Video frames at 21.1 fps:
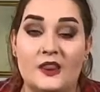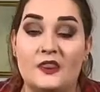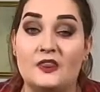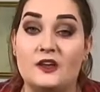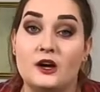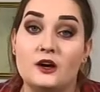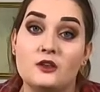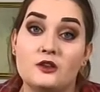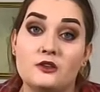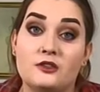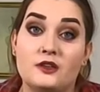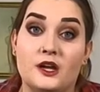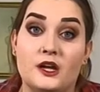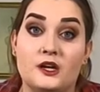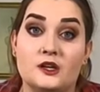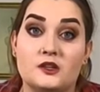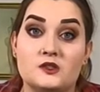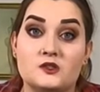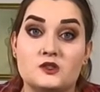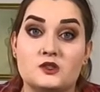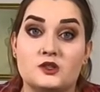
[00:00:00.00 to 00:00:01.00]
the other
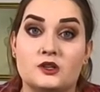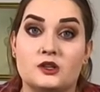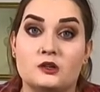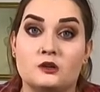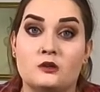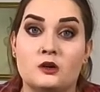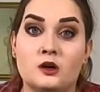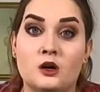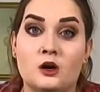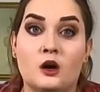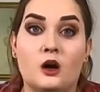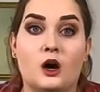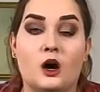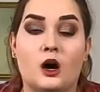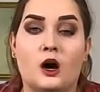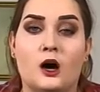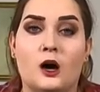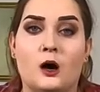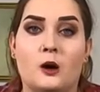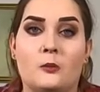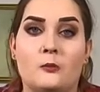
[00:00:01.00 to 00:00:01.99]
thing is too,
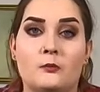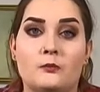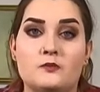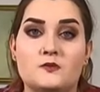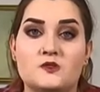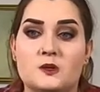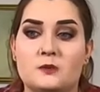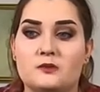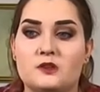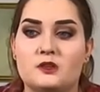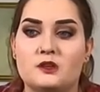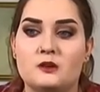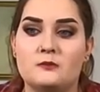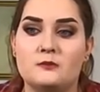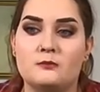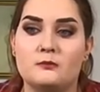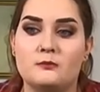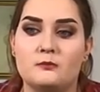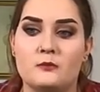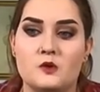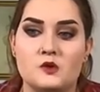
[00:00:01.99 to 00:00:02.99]
um, something that
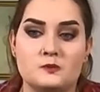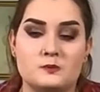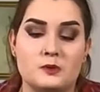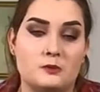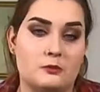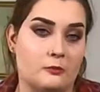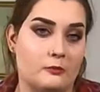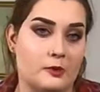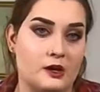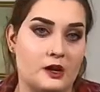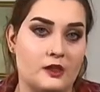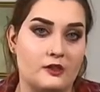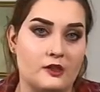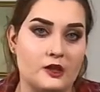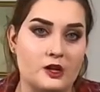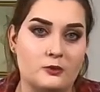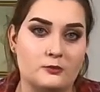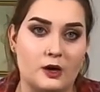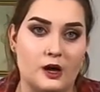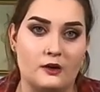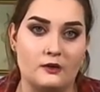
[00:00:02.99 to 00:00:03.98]
most people may not
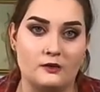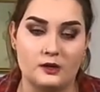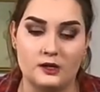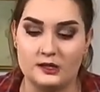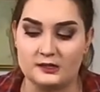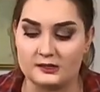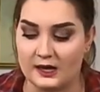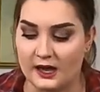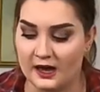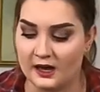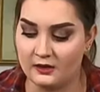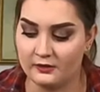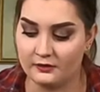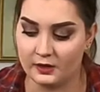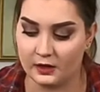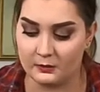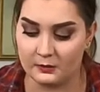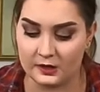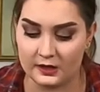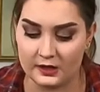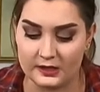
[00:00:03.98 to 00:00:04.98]
think about is a half
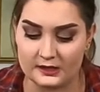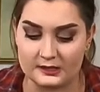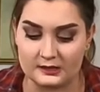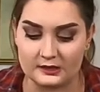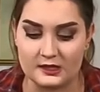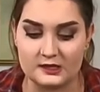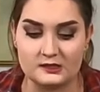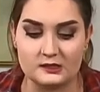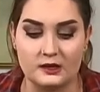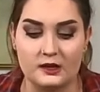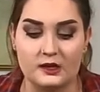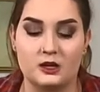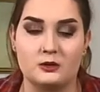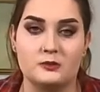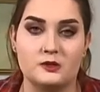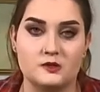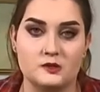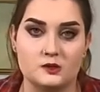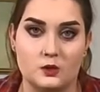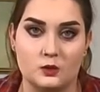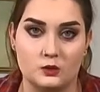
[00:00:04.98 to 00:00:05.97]
helmet is less likely to
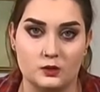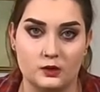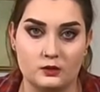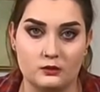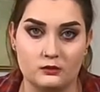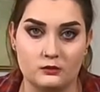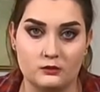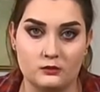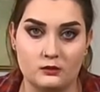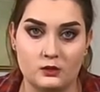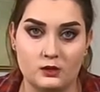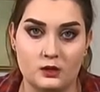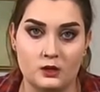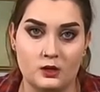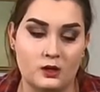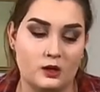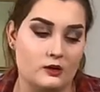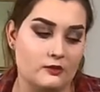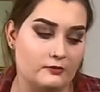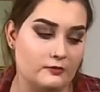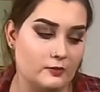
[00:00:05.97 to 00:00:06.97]
be stolen.
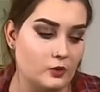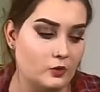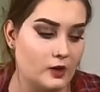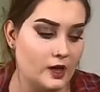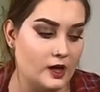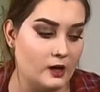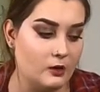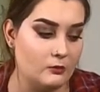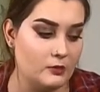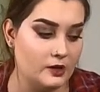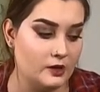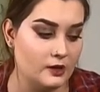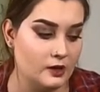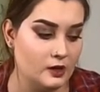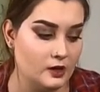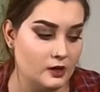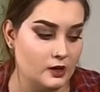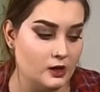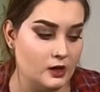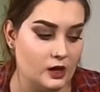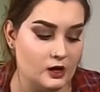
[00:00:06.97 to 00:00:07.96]
A full helmet,
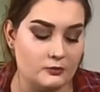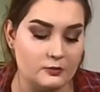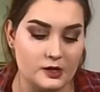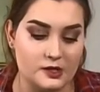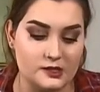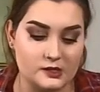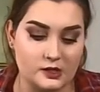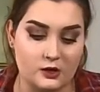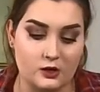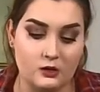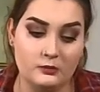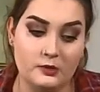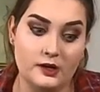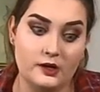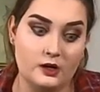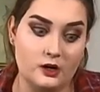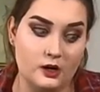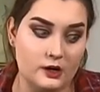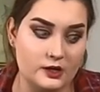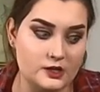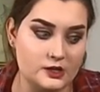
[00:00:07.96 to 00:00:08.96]
everybody's like, oh my
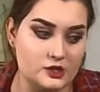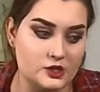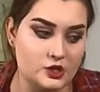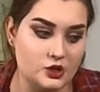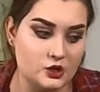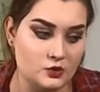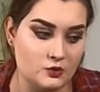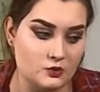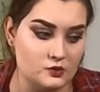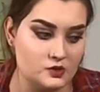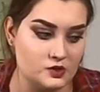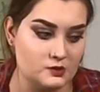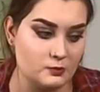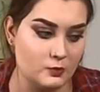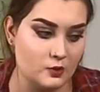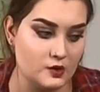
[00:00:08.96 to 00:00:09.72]
god, it's huge, it's